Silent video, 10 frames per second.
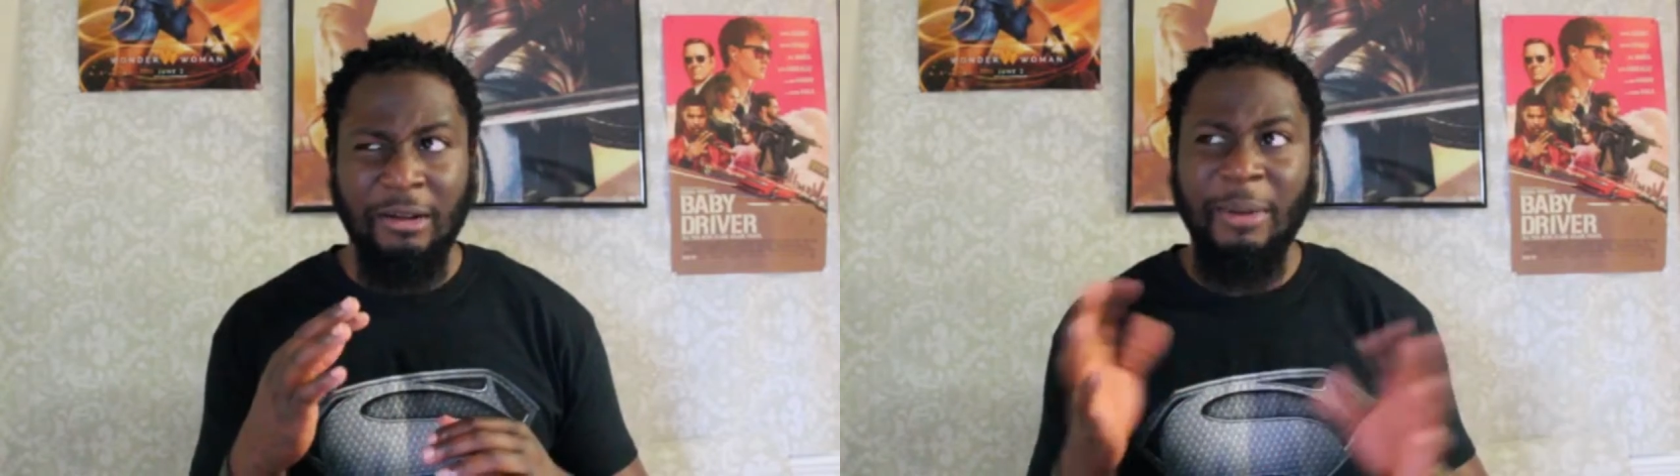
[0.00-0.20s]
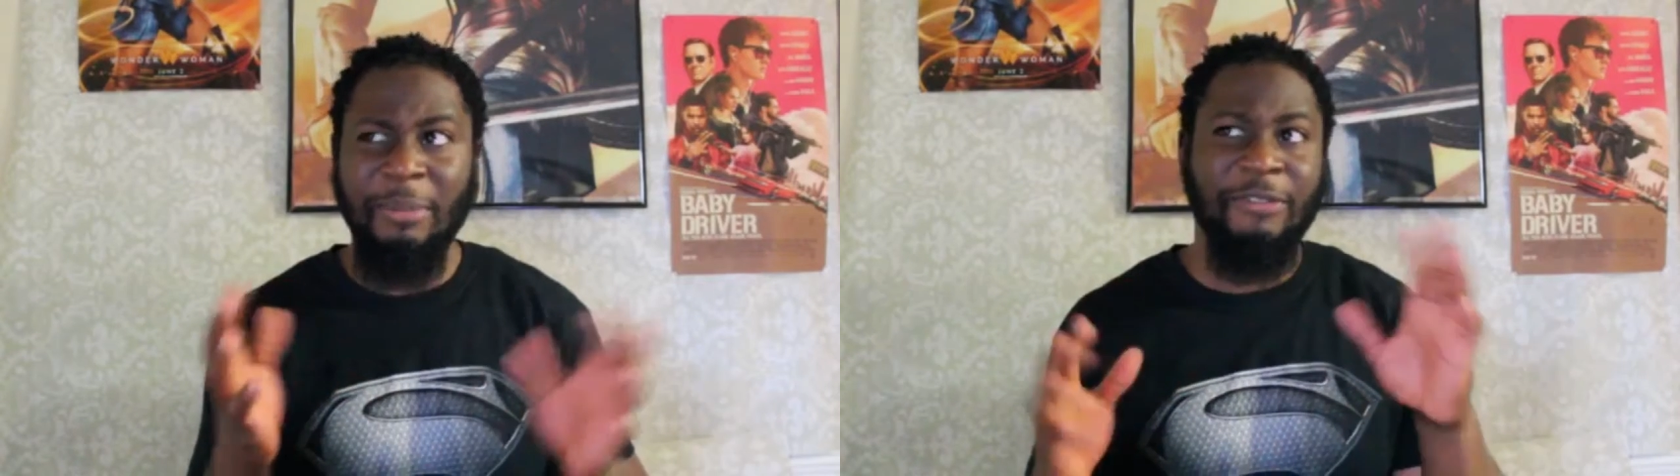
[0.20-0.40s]

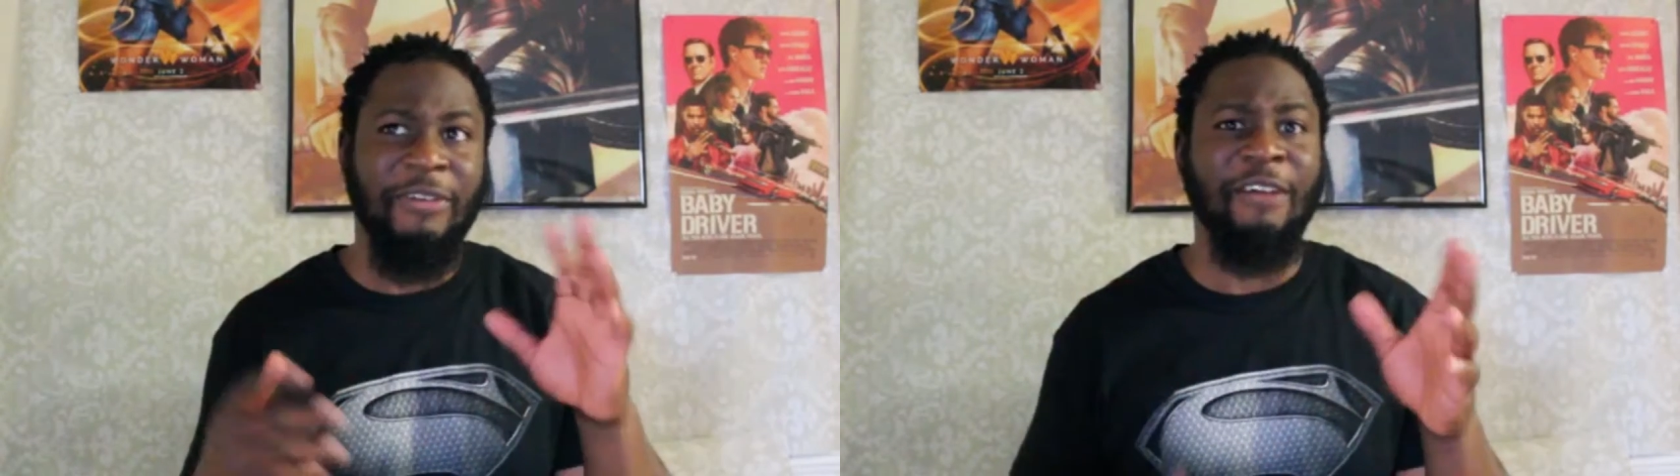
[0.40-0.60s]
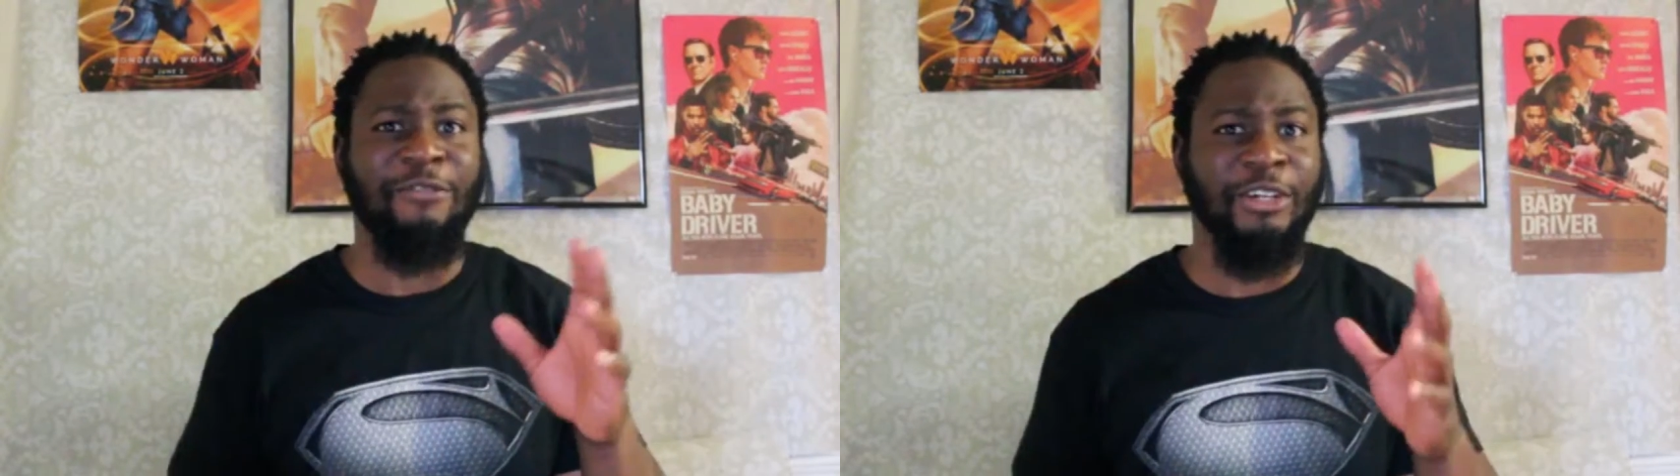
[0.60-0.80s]
maybe
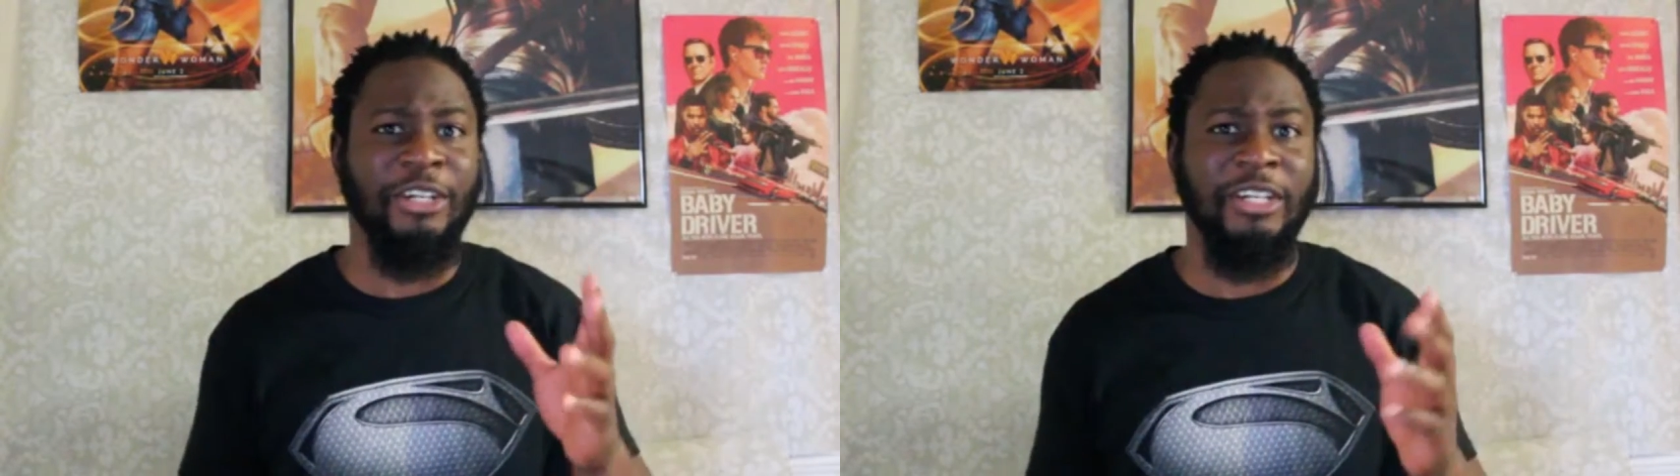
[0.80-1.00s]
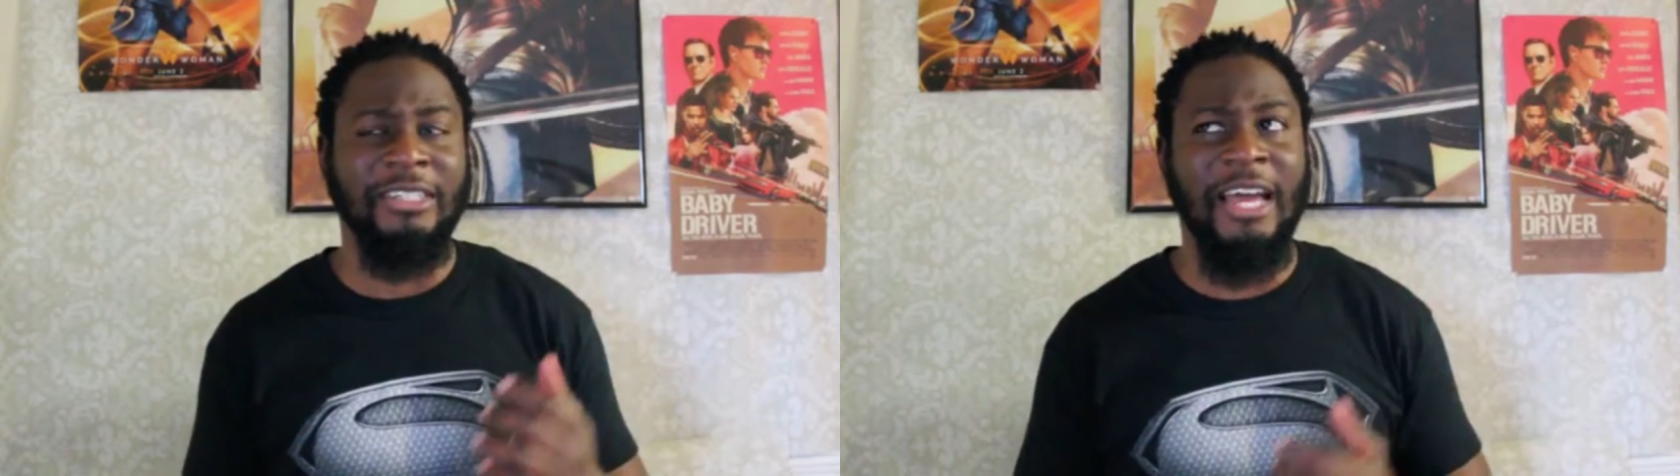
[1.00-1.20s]
5
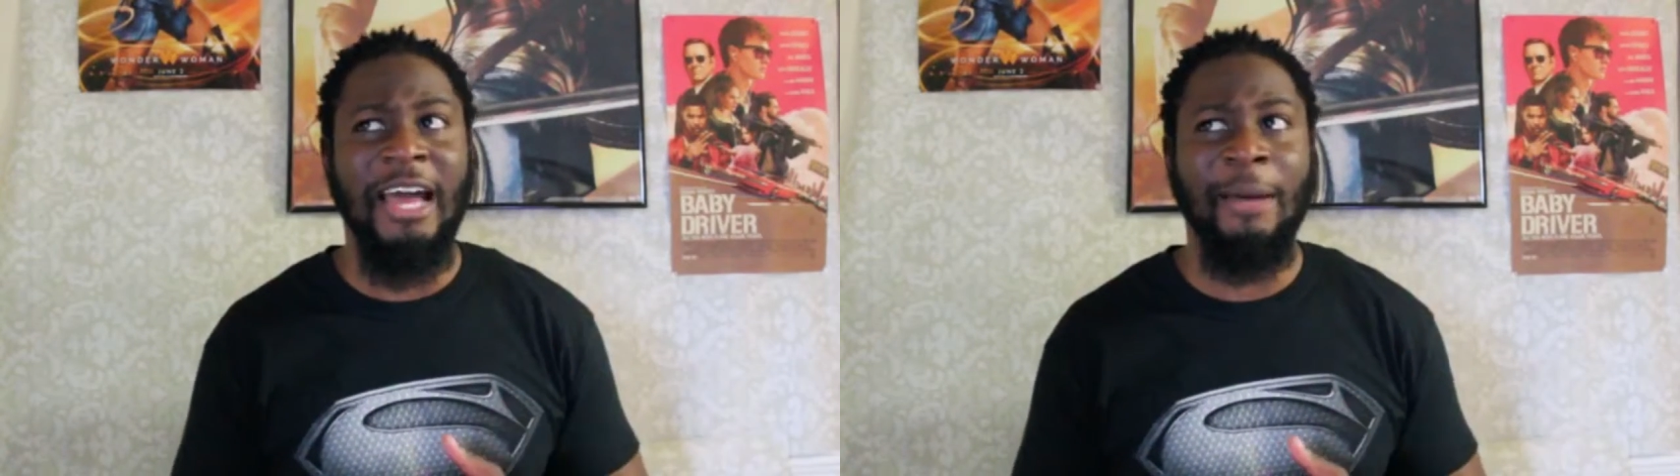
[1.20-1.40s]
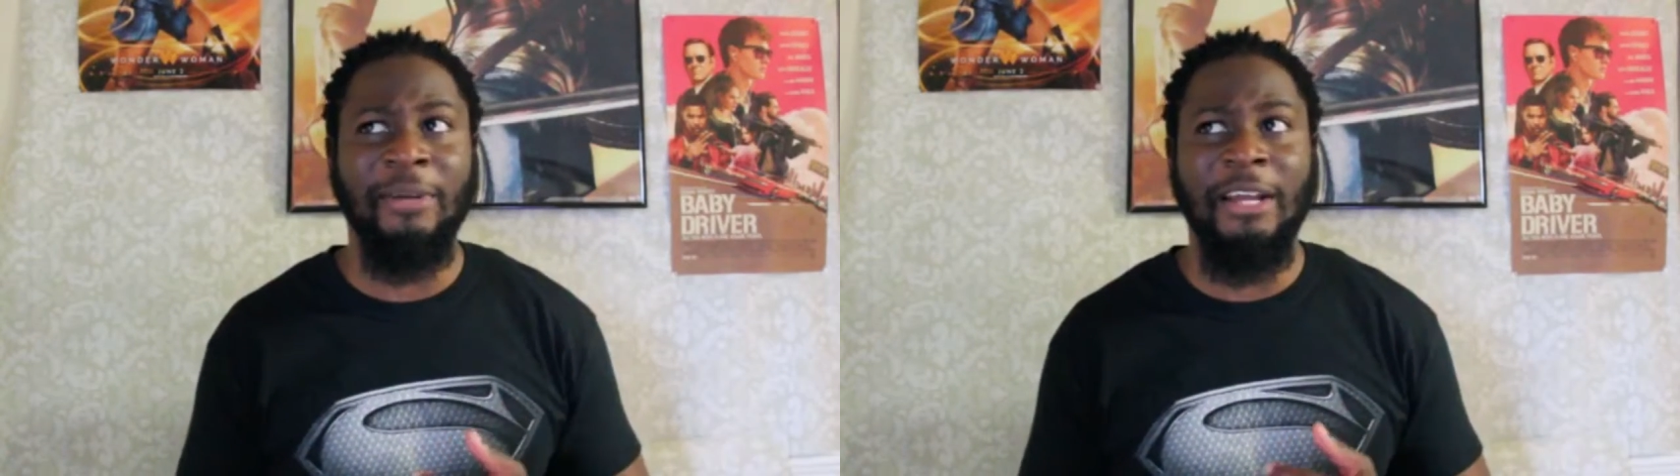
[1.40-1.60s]
reunions that
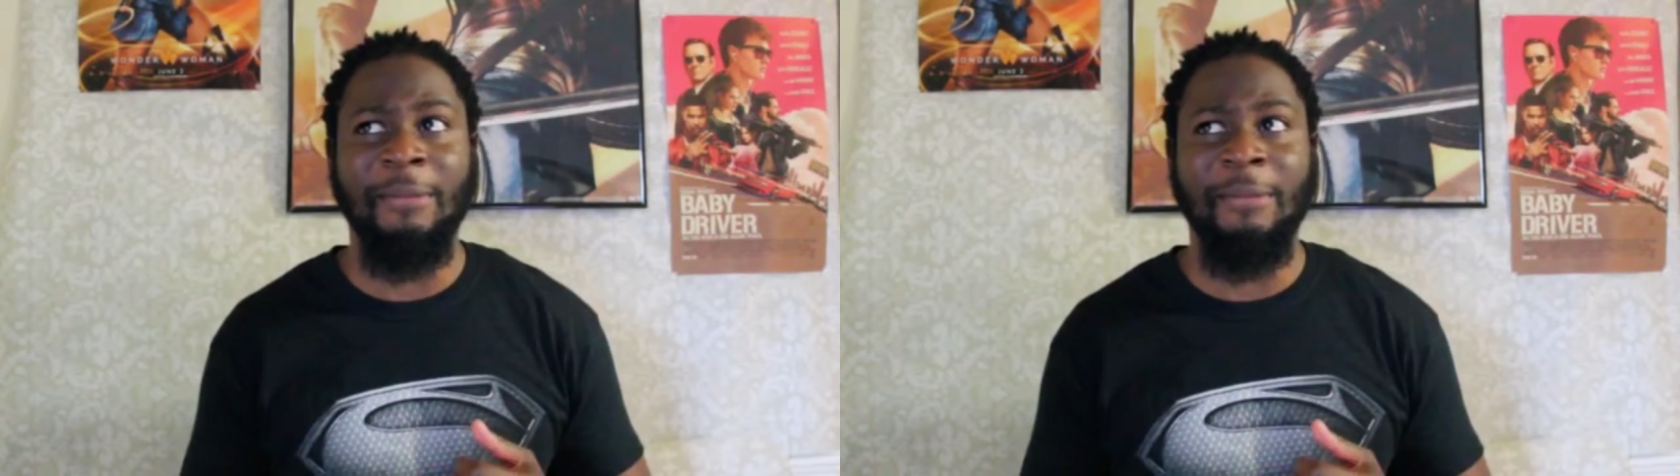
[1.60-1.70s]
happen.